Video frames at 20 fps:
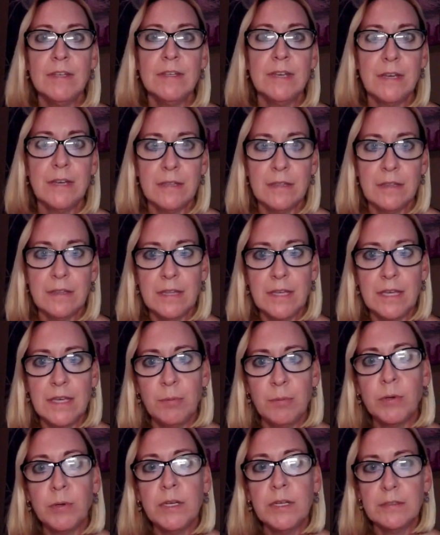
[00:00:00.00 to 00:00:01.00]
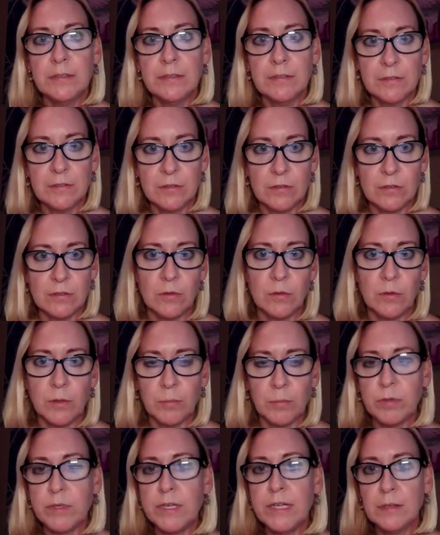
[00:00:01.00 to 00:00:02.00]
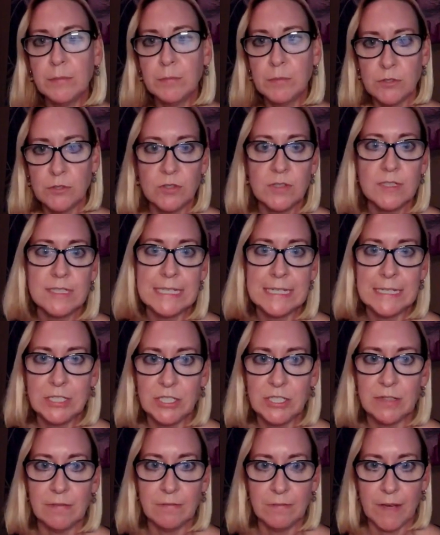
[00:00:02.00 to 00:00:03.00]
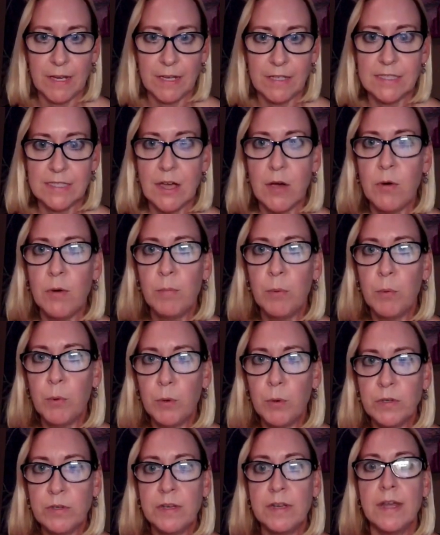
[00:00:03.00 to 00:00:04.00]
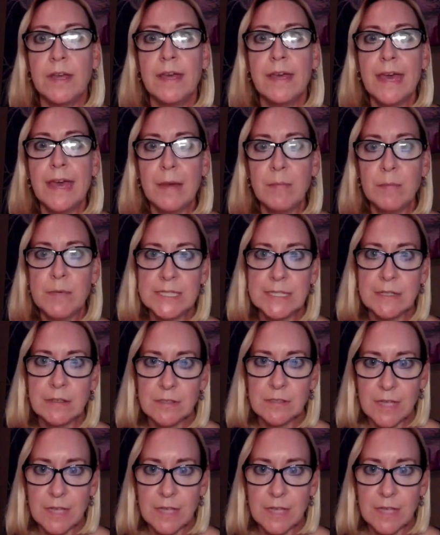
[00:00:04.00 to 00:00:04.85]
in the preclinical or pre-commercialization phase, how important MSLs